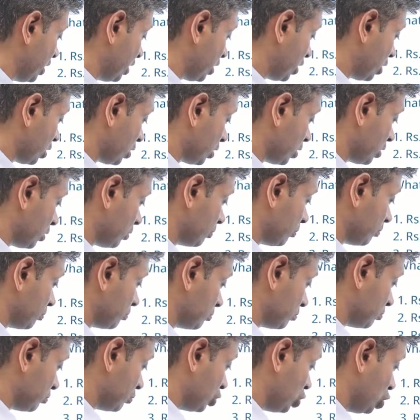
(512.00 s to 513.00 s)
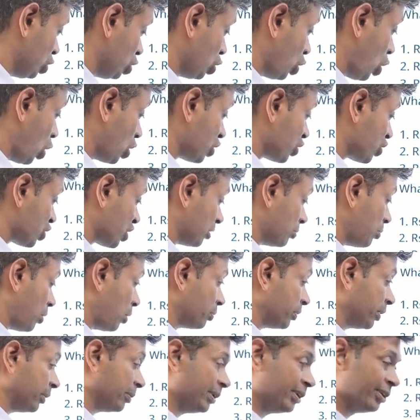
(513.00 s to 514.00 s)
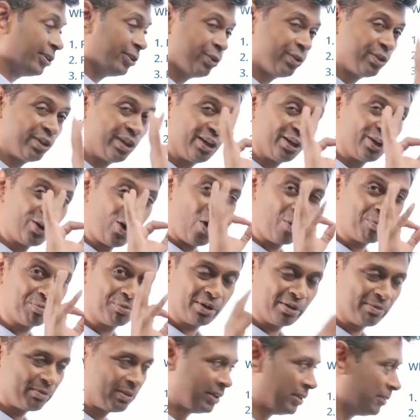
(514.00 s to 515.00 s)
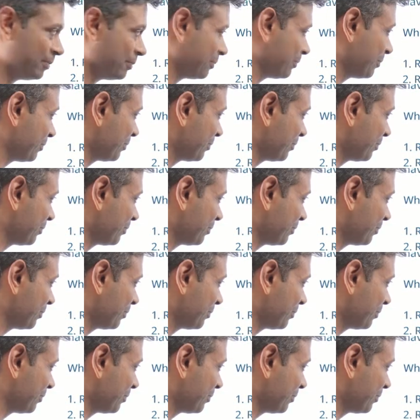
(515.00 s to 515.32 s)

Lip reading: it not suboptimally. You're using it optimally.